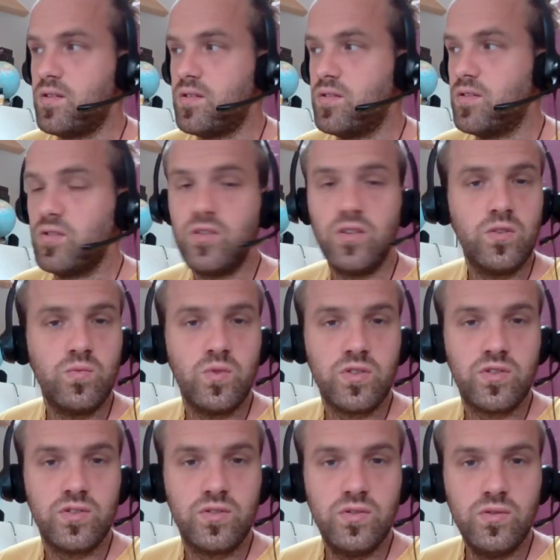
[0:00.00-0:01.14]
Not knowing what
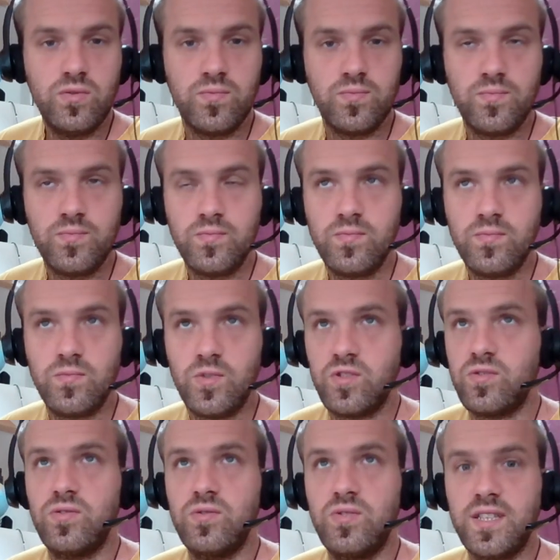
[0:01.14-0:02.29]
to do
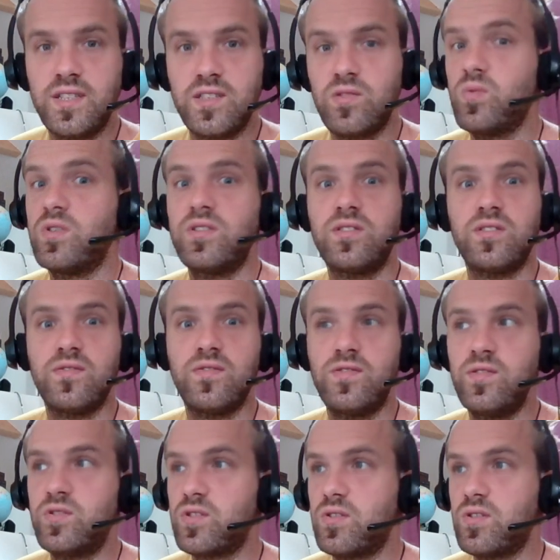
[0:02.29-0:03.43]
next. What is the
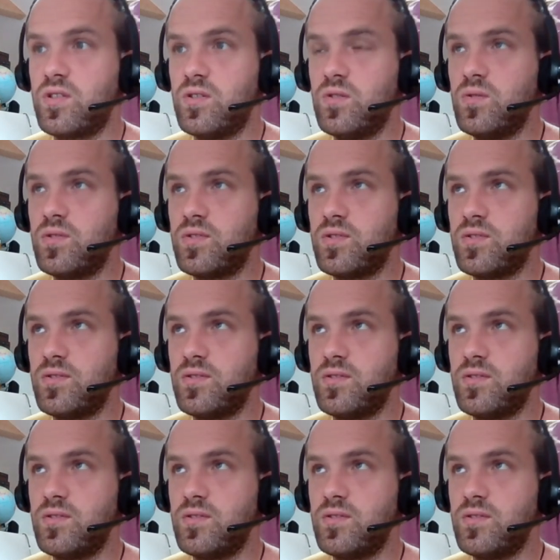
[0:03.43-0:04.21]
future gonna hold?